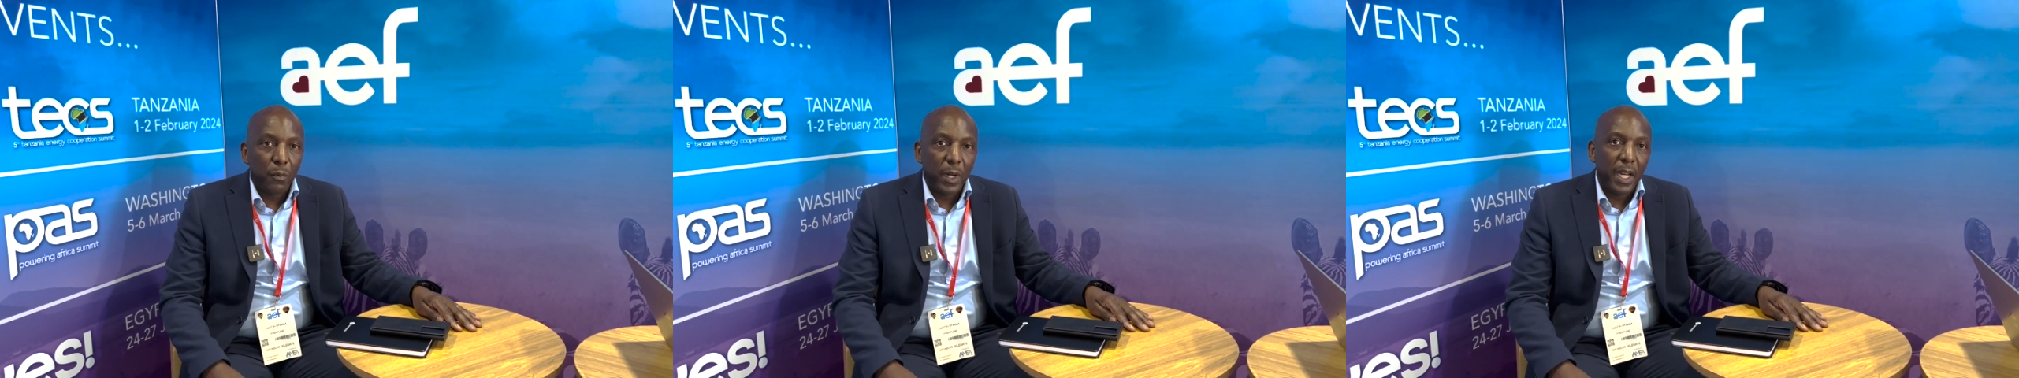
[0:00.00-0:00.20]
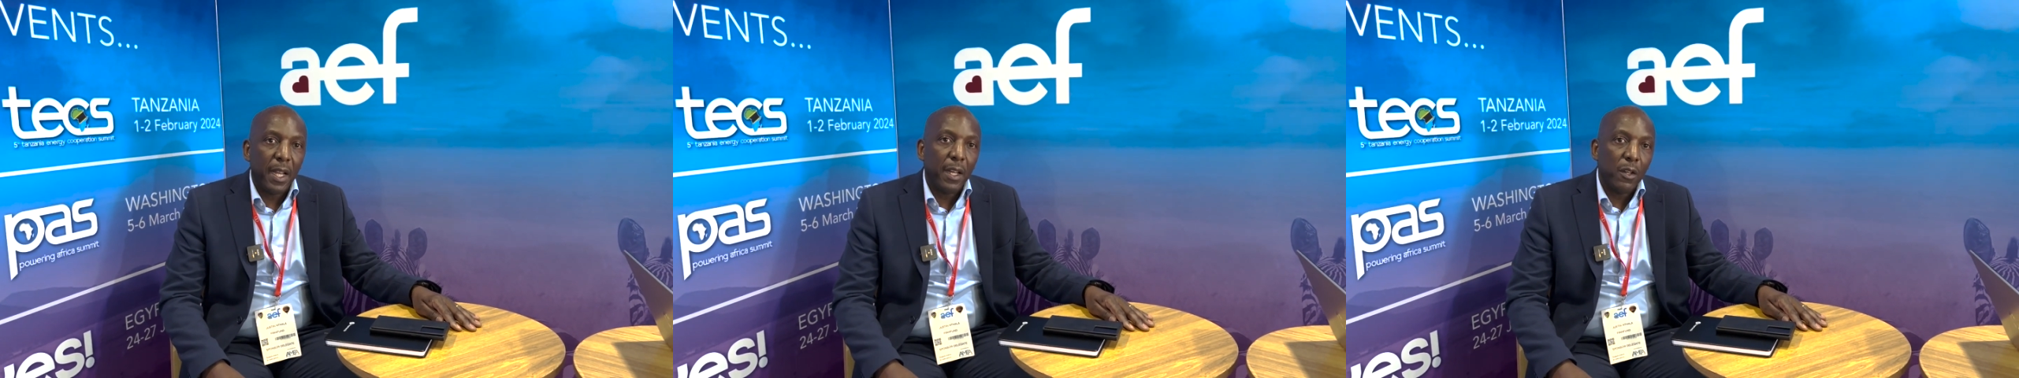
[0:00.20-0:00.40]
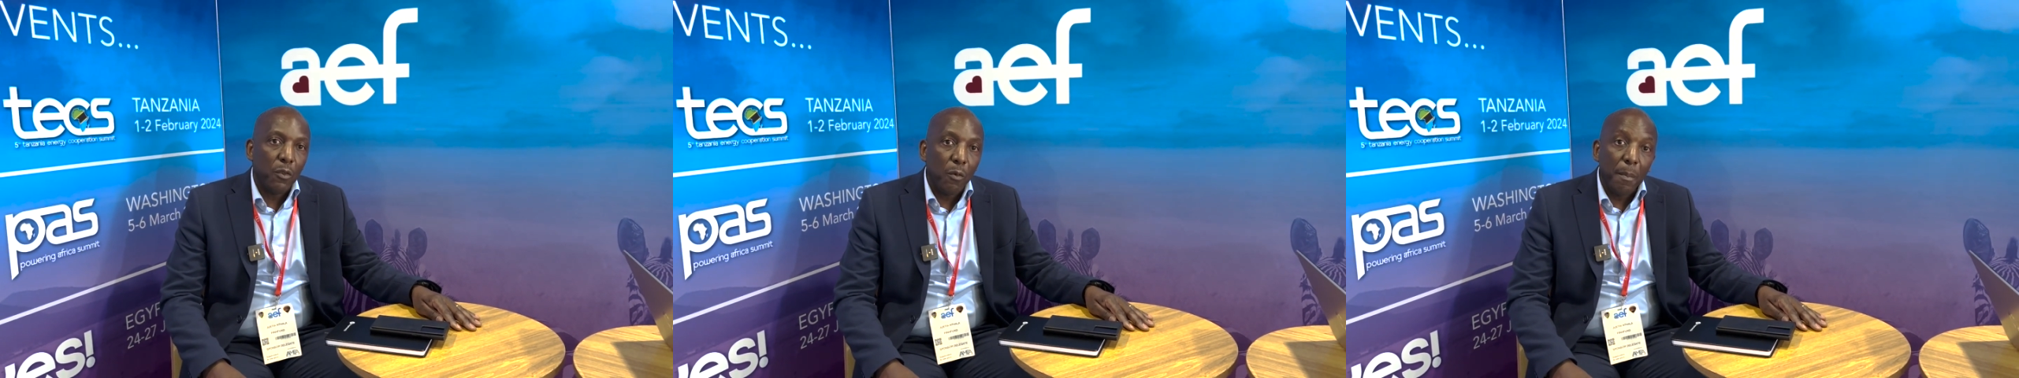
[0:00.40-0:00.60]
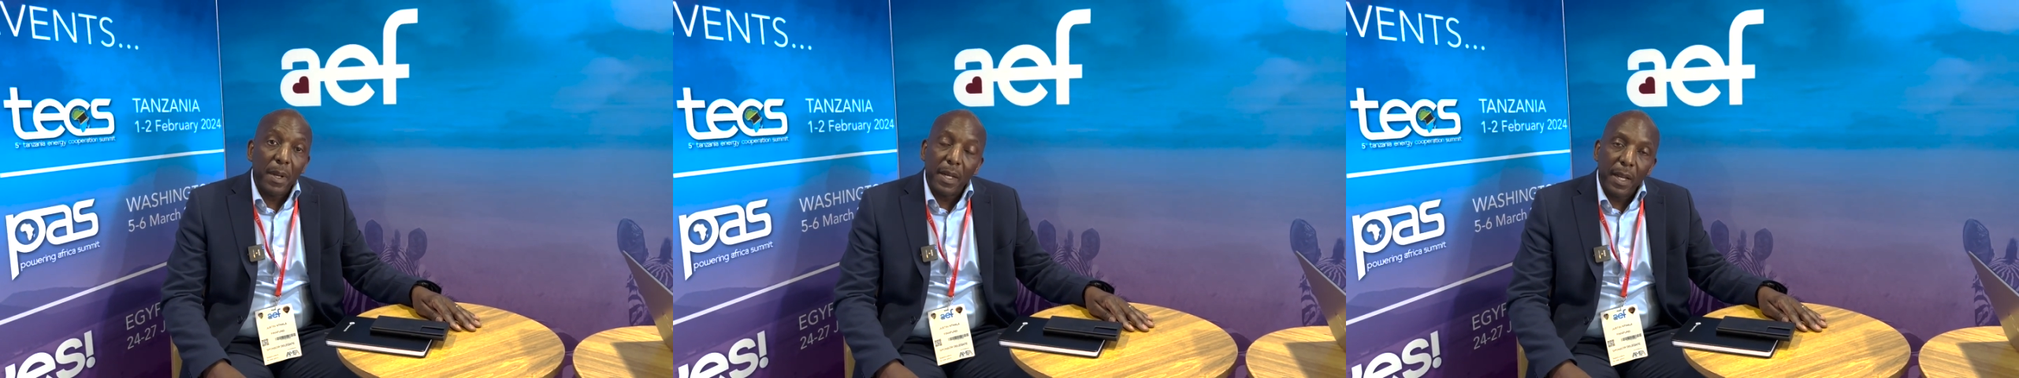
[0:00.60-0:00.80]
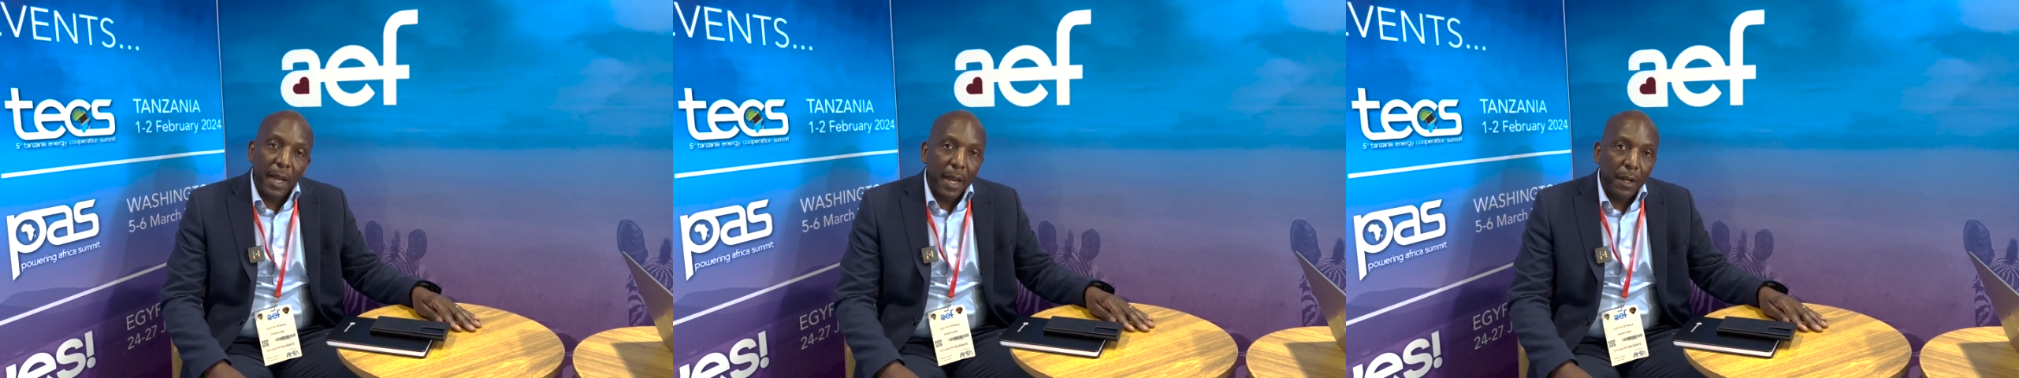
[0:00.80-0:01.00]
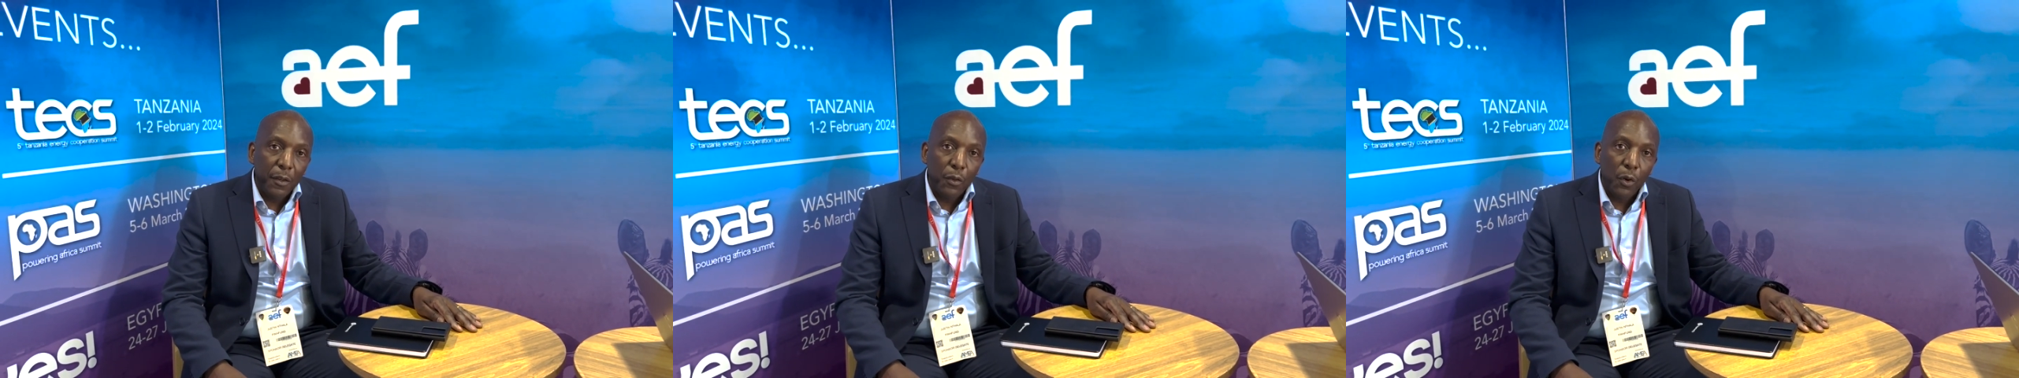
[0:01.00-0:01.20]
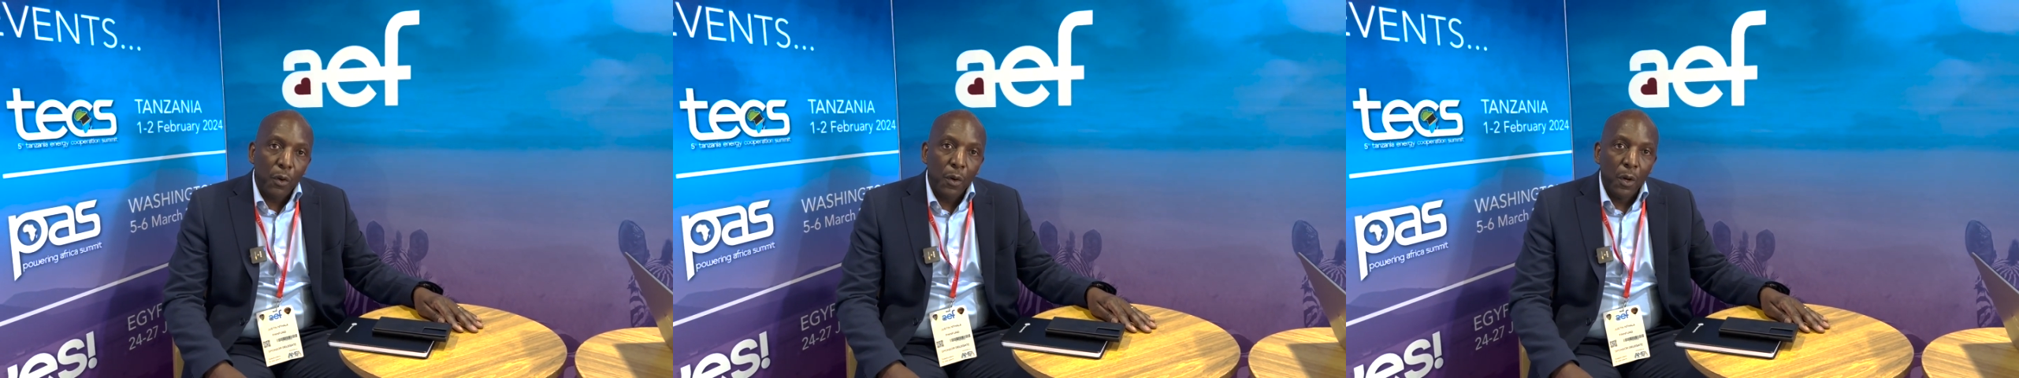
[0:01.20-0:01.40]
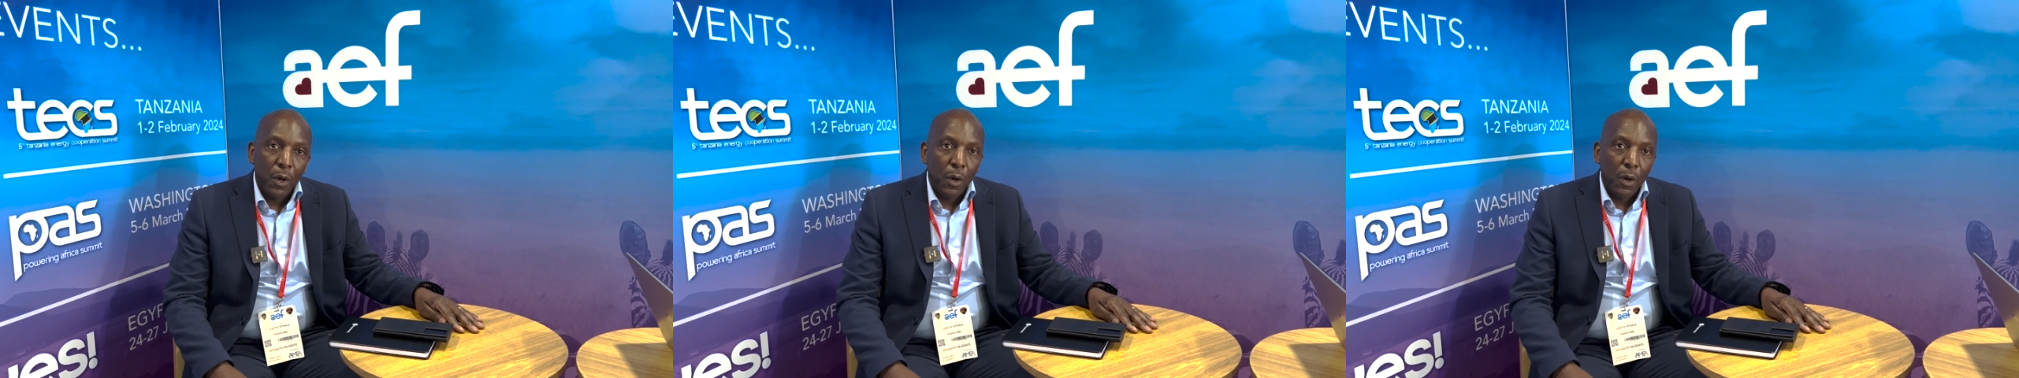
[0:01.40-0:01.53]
we can do mini hydro,